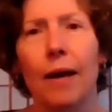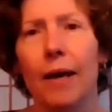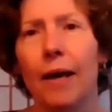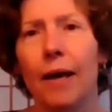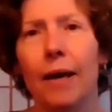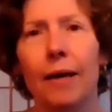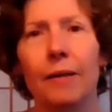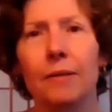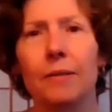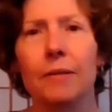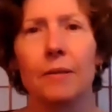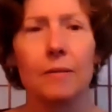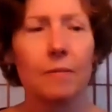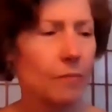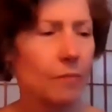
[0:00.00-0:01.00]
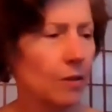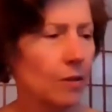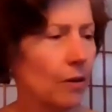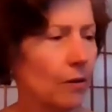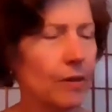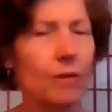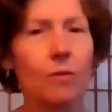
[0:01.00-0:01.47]
and, you
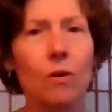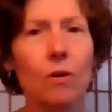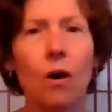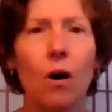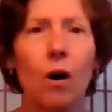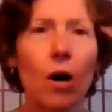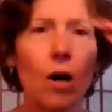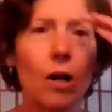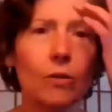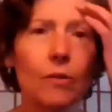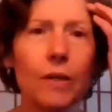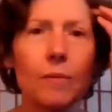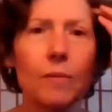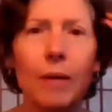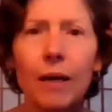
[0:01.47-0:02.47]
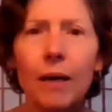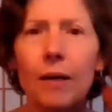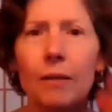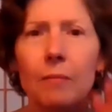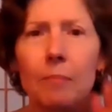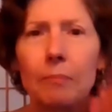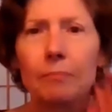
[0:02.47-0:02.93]
know, either call or
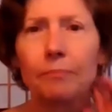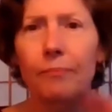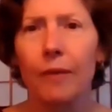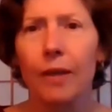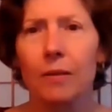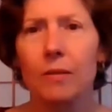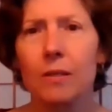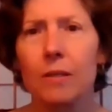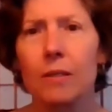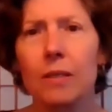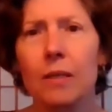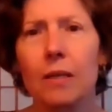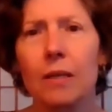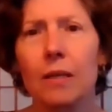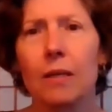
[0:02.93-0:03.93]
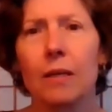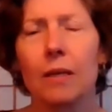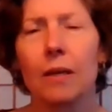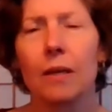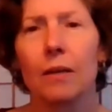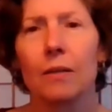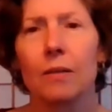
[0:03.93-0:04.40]
email and see,
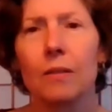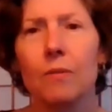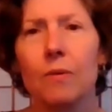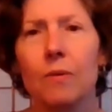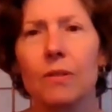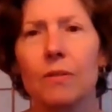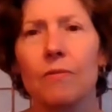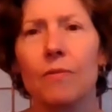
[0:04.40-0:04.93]
see what's